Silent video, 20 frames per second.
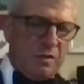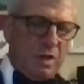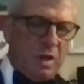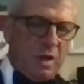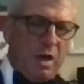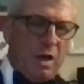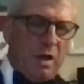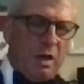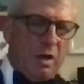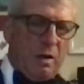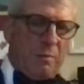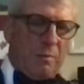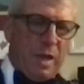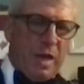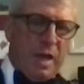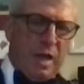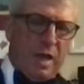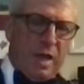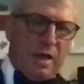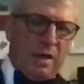
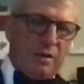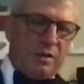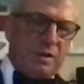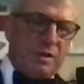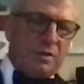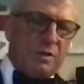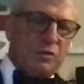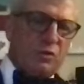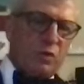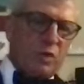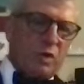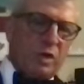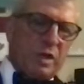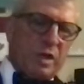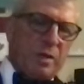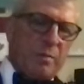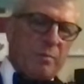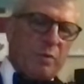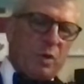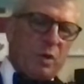And it's really
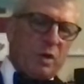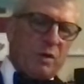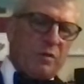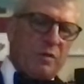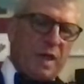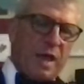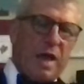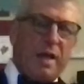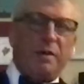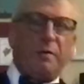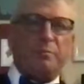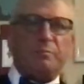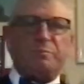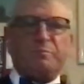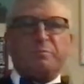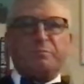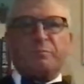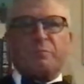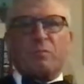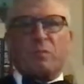a book that
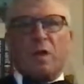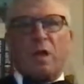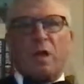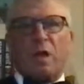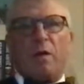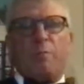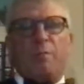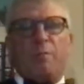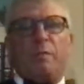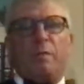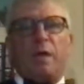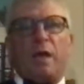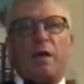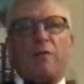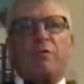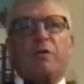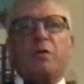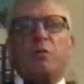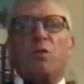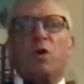
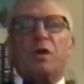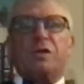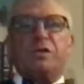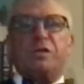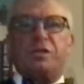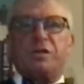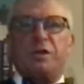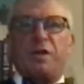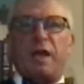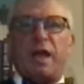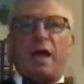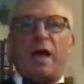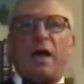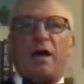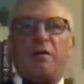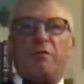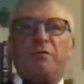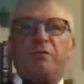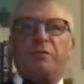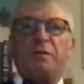everyone should
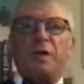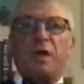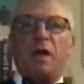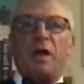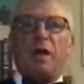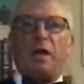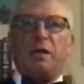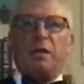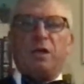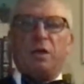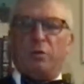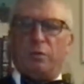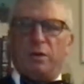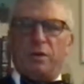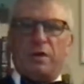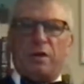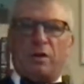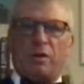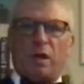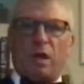have, in
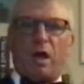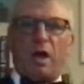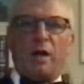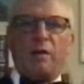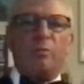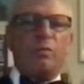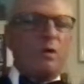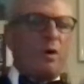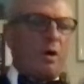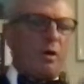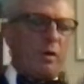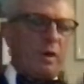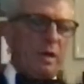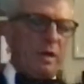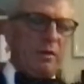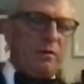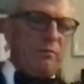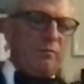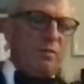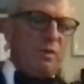their
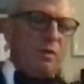library.